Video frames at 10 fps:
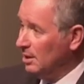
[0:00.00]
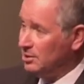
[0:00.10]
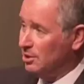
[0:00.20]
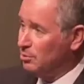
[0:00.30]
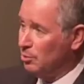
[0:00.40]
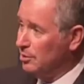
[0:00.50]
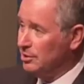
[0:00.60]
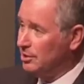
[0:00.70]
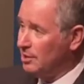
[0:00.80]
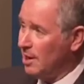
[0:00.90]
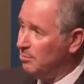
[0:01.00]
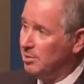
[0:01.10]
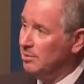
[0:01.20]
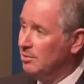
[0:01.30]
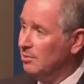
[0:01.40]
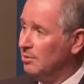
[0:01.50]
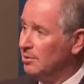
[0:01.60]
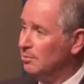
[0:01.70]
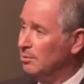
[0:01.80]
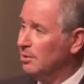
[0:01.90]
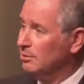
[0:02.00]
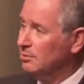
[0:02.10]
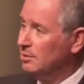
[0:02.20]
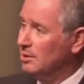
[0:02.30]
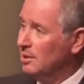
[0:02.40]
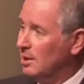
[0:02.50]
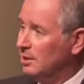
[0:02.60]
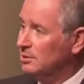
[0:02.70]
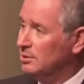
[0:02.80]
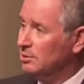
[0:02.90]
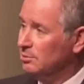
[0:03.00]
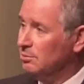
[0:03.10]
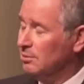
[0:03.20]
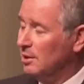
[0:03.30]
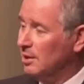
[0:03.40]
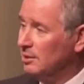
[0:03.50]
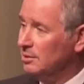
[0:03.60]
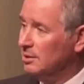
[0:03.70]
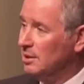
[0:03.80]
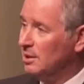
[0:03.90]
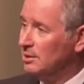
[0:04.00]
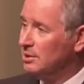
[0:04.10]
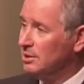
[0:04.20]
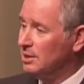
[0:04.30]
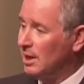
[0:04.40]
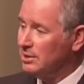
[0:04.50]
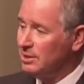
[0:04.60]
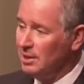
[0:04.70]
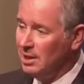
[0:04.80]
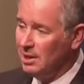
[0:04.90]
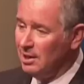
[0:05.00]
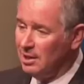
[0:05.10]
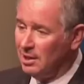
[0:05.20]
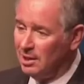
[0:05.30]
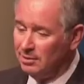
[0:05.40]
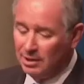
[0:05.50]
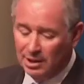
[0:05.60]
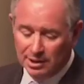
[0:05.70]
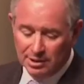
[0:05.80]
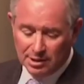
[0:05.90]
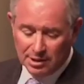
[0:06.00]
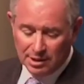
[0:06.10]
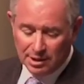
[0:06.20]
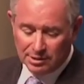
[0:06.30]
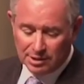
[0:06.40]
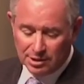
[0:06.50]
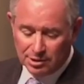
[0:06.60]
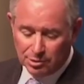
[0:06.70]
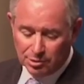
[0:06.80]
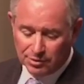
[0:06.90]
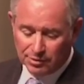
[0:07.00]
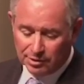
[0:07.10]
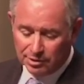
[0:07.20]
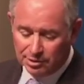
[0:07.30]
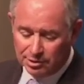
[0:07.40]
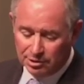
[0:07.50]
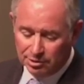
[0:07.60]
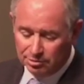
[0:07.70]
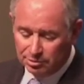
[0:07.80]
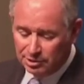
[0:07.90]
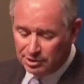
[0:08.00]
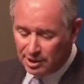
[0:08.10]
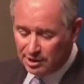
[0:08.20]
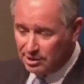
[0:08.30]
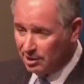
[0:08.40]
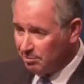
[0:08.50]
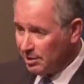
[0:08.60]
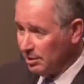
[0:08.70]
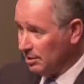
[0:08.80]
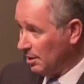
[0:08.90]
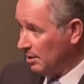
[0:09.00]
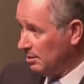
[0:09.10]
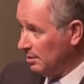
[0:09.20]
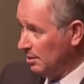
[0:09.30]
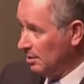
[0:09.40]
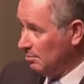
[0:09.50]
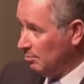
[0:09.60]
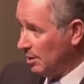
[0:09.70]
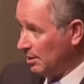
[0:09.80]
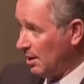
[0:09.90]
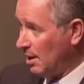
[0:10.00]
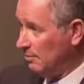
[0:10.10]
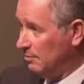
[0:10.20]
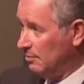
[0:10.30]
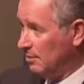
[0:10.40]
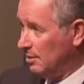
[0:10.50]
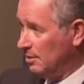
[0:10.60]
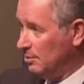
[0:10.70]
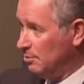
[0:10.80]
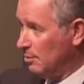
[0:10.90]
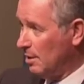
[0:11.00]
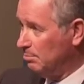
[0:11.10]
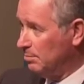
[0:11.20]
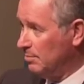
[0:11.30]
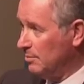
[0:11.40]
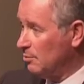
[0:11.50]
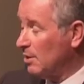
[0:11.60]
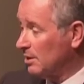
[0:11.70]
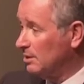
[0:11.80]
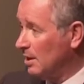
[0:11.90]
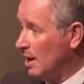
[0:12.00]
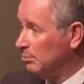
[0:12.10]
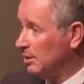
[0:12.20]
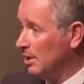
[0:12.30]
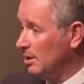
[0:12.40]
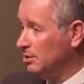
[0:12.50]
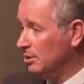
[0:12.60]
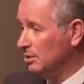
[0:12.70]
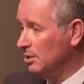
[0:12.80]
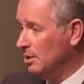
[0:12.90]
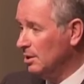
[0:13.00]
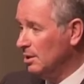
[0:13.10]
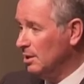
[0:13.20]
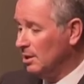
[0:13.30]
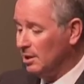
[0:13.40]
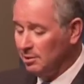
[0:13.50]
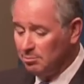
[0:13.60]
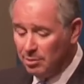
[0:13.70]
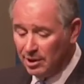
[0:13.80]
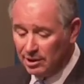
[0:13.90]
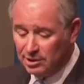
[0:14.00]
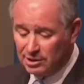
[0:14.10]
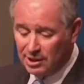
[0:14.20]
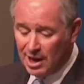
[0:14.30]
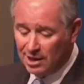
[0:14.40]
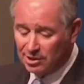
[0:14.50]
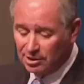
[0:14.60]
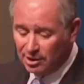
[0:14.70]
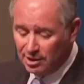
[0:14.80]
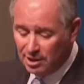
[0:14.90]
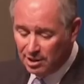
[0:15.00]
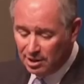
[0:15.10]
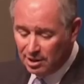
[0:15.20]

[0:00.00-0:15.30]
is just one step on the road uh, to uh, success. and it's, it's useful to study something that might have direct, direct application. Uh, but it's actually